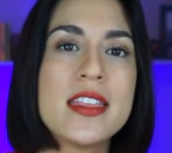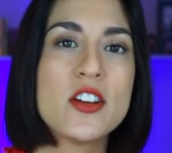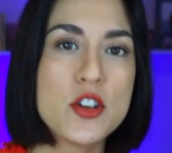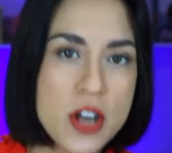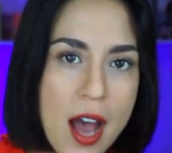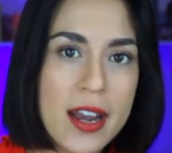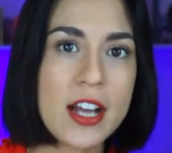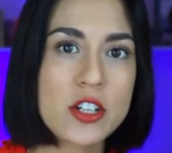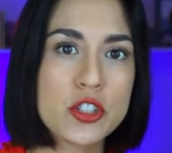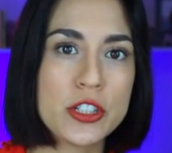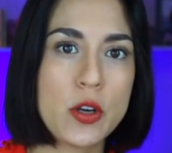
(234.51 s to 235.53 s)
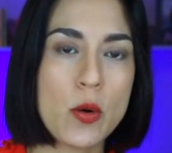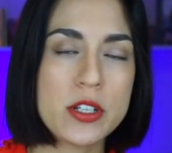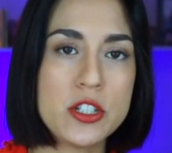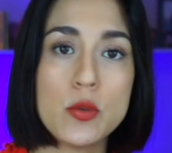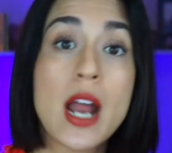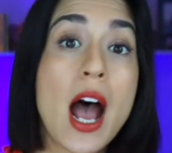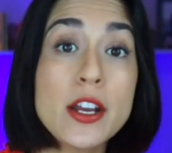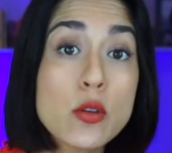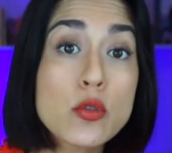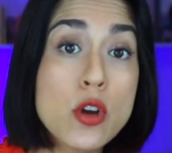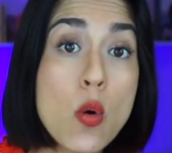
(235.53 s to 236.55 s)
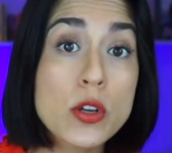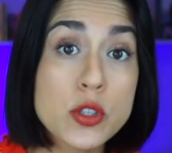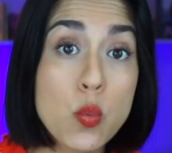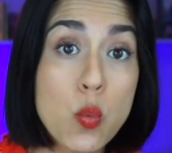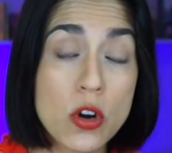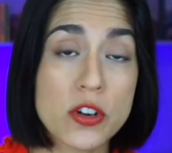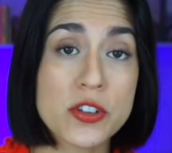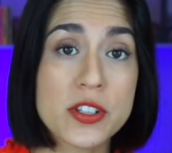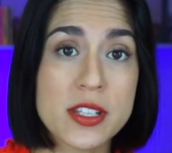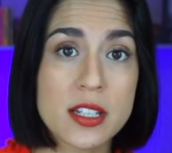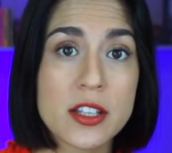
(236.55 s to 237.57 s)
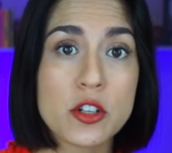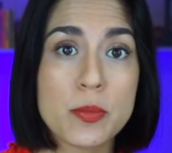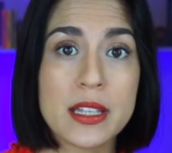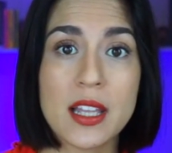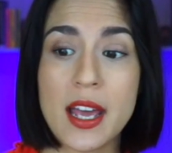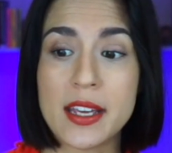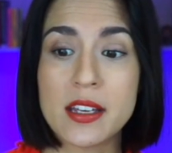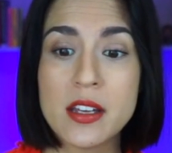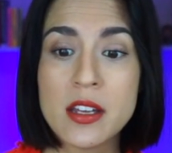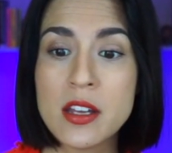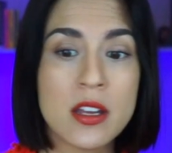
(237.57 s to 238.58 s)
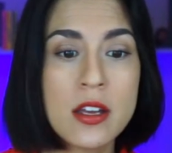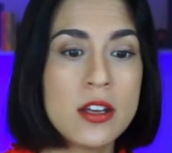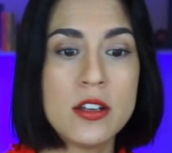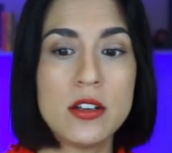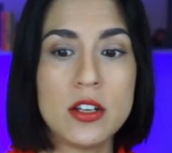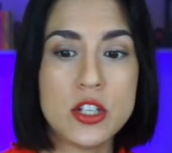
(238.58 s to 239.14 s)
They're not actually going to do it. I don't know what's worse. It's a little bit like, mm-hmm.